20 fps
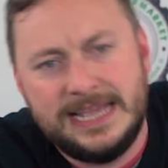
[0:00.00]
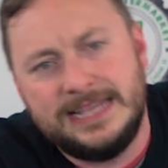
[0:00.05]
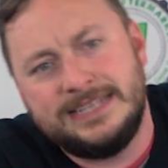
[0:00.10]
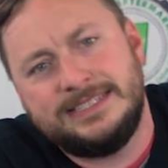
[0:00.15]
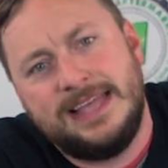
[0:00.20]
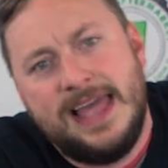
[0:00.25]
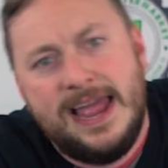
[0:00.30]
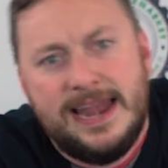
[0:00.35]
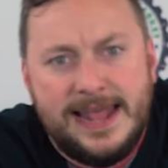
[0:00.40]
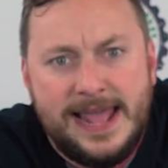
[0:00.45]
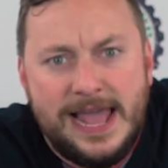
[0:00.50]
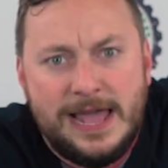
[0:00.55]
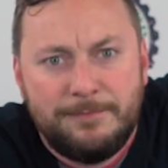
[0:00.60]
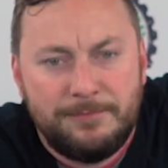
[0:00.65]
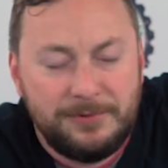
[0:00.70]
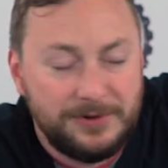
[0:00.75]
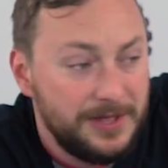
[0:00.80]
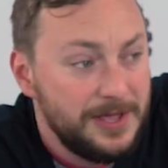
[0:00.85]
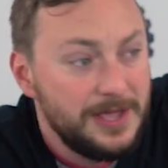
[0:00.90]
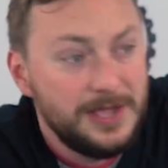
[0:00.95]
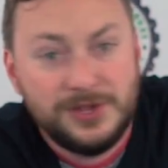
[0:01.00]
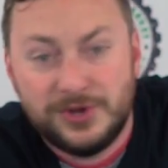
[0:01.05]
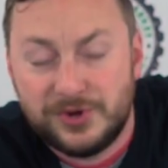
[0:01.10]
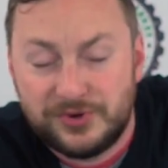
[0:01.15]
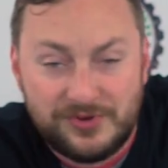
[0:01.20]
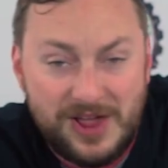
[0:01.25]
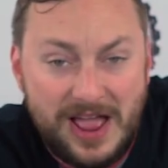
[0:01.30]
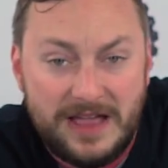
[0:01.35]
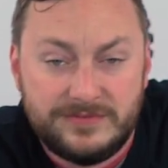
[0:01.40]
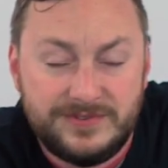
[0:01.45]
has that happened? You're
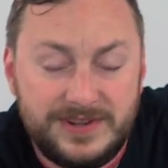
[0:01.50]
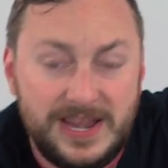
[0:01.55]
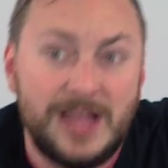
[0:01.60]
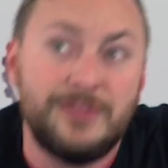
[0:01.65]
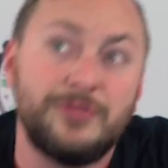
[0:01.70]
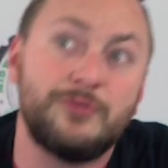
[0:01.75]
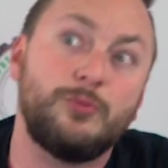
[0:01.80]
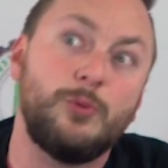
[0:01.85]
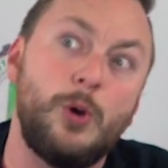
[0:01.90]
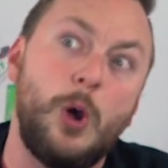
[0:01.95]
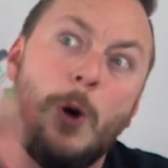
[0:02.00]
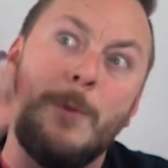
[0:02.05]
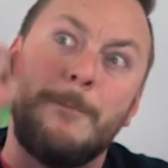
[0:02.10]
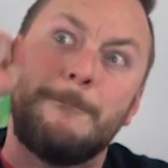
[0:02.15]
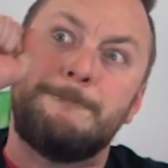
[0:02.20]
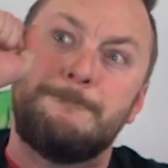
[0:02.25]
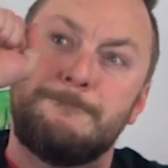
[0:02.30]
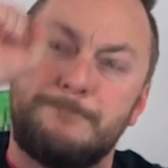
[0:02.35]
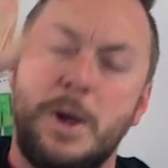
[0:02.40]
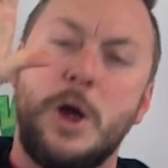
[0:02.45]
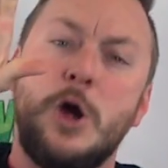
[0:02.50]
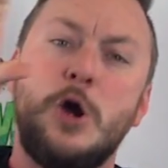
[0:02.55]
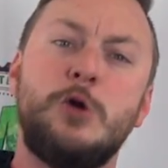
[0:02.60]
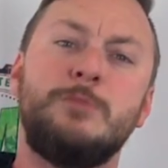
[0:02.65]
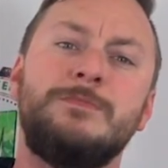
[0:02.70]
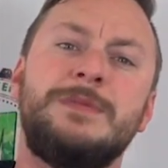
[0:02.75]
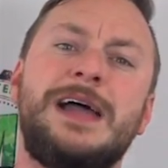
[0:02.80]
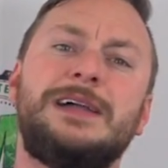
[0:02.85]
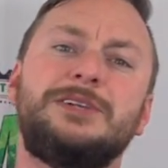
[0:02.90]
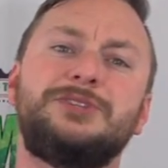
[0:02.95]
driving down the road,
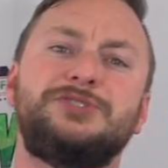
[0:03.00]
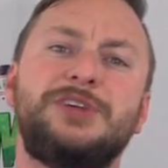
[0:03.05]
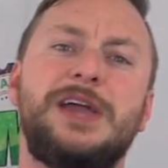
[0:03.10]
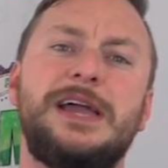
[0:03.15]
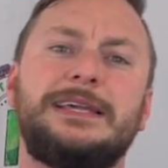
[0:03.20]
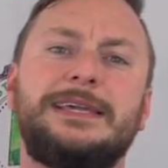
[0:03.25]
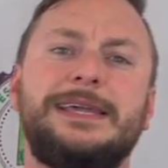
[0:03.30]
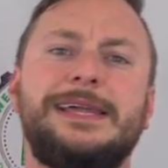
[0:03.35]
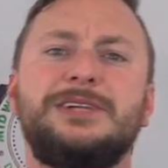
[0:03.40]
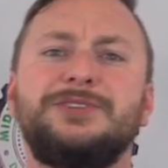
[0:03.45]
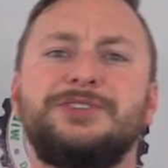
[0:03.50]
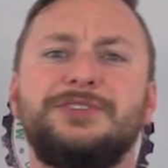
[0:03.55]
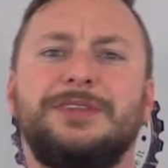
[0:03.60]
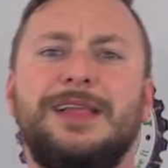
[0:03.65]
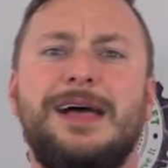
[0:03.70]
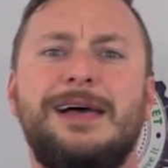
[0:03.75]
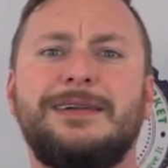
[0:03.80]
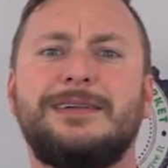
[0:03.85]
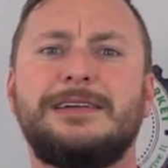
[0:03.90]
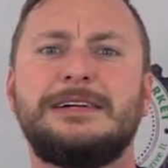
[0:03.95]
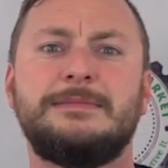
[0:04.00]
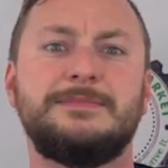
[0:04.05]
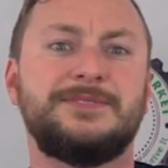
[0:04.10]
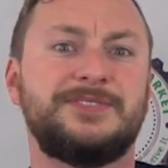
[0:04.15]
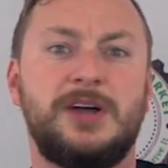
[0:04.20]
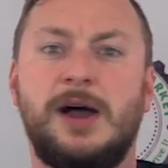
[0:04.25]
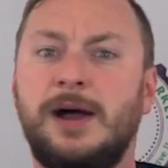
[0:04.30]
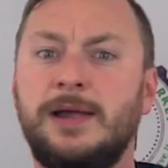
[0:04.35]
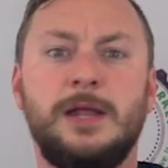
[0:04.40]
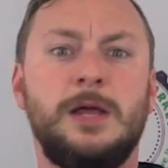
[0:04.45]
boom, that check engine light comes
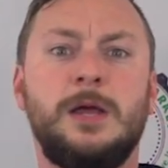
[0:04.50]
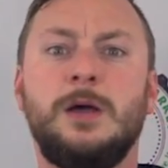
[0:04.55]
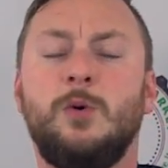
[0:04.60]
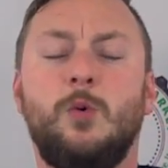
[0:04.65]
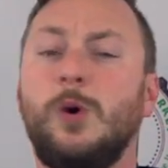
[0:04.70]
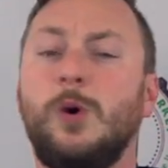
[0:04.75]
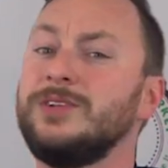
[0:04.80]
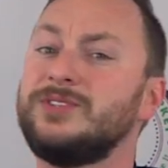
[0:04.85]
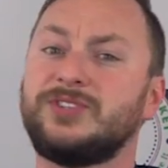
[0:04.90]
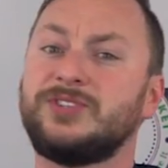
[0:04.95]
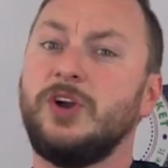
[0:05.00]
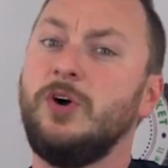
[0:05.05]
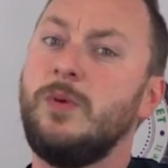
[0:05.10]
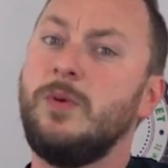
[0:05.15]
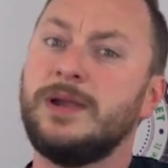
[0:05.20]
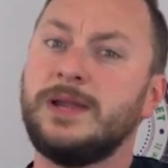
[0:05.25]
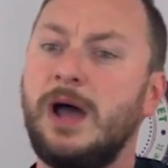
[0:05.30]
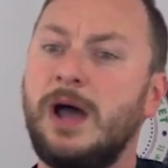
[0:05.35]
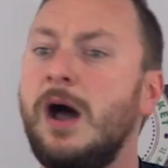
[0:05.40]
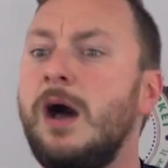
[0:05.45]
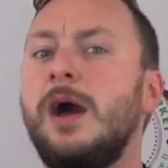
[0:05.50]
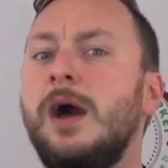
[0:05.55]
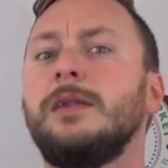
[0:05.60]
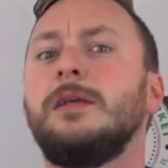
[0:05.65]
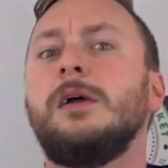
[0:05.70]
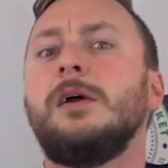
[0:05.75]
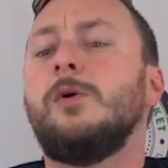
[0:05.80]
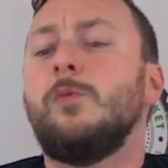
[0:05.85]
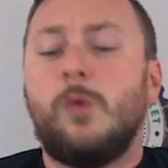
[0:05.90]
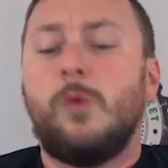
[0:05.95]
on. What's going on?
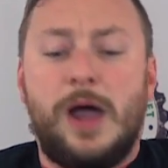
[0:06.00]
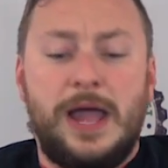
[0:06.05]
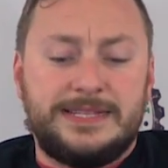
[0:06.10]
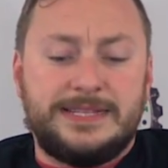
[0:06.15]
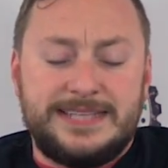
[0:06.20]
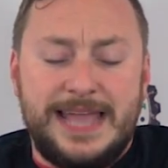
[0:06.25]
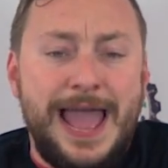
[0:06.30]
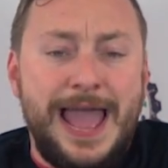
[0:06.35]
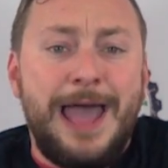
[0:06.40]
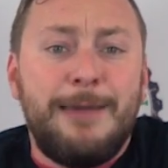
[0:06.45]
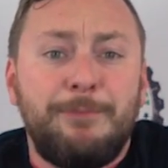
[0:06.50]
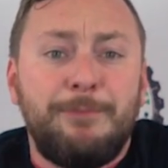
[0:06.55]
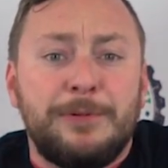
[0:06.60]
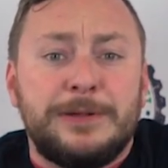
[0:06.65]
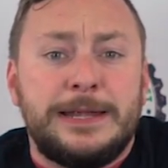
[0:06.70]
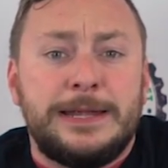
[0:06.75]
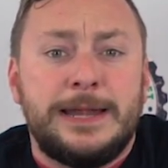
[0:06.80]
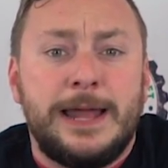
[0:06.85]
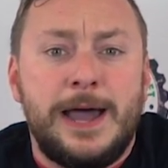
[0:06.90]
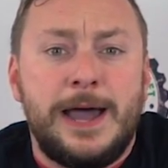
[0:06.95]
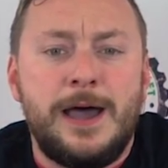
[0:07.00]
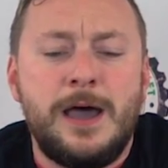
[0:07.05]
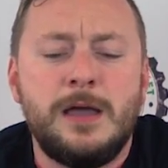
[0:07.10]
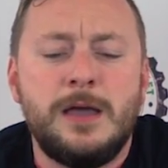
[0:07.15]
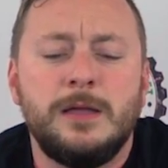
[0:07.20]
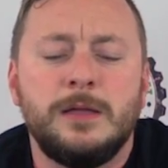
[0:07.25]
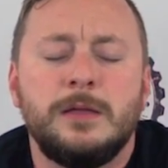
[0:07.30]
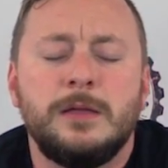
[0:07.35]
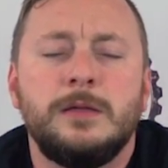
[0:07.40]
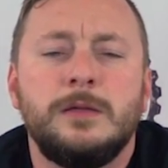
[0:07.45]
What's happening, huh?